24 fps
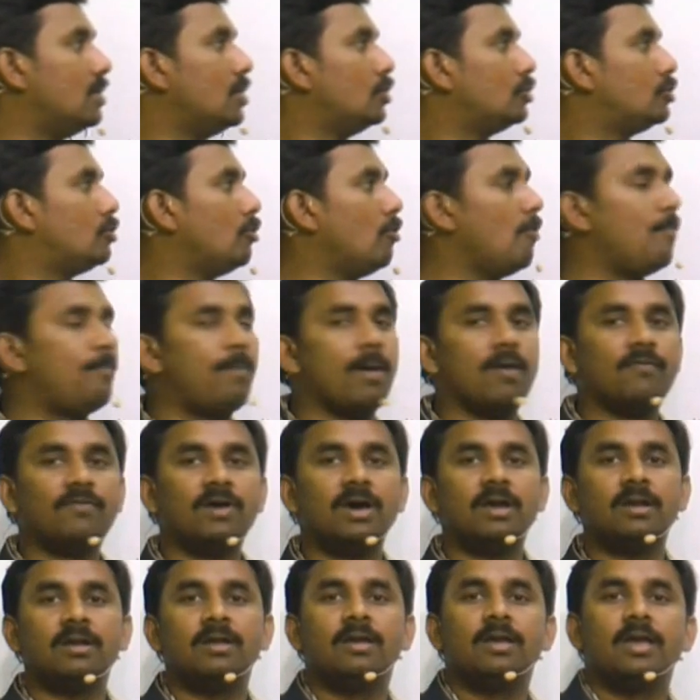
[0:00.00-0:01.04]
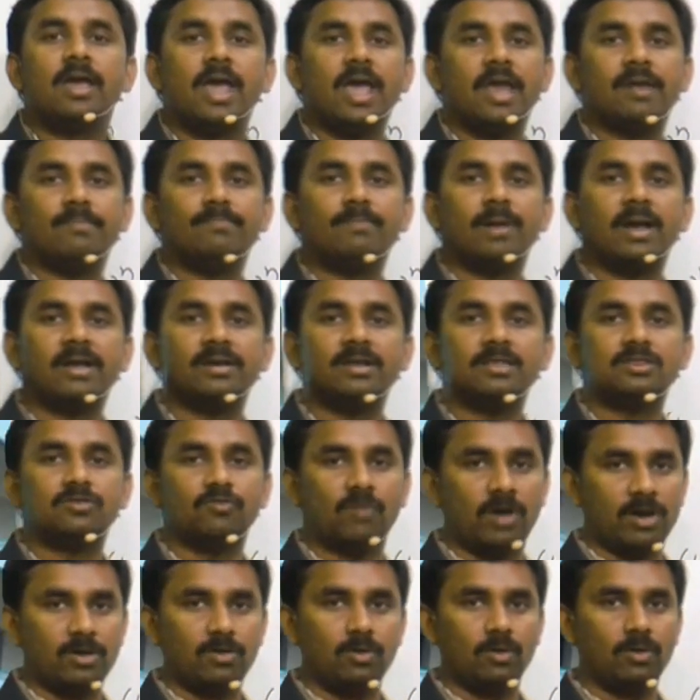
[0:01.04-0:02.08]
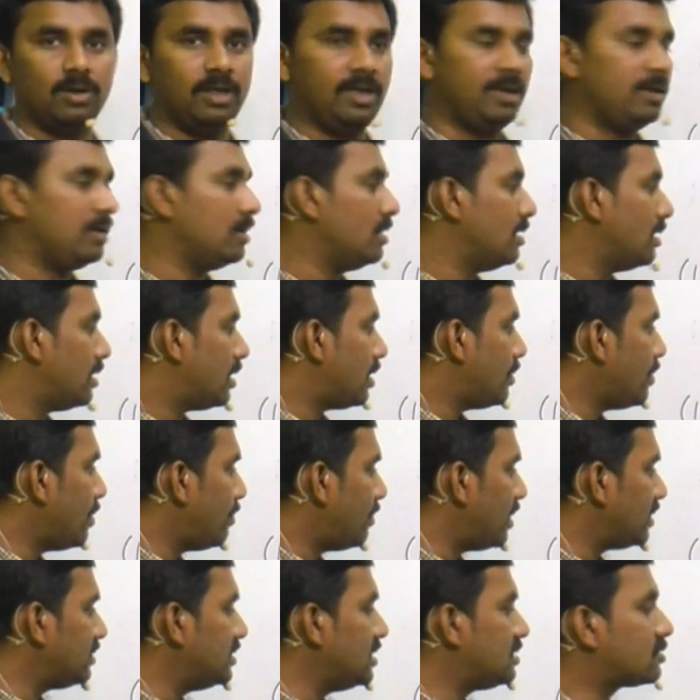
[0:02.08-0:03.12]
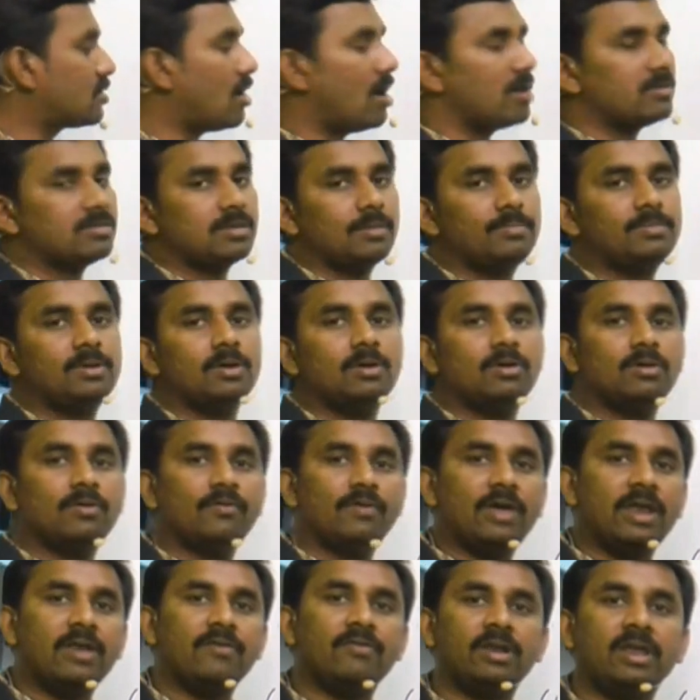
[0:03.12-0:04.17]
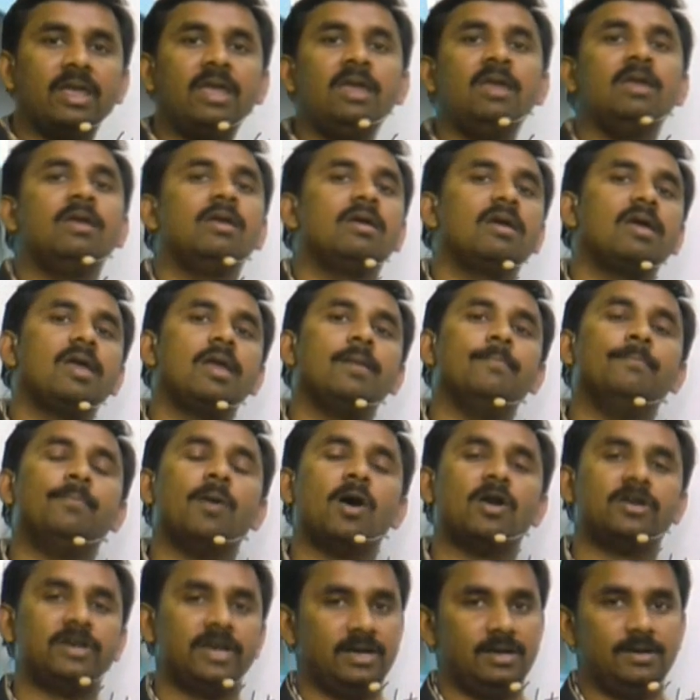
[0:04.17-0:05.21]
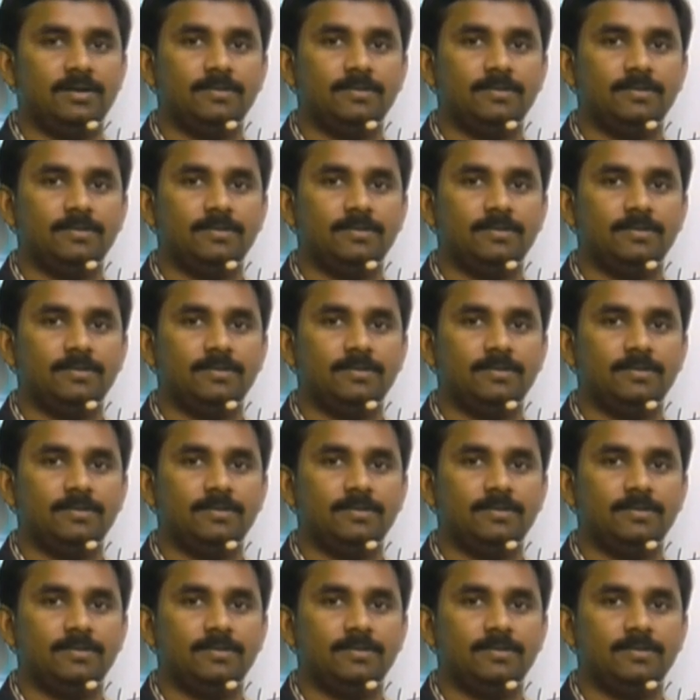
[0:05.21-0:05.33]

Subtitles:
2 power n minus 1 only. Remember this concept, very, very important.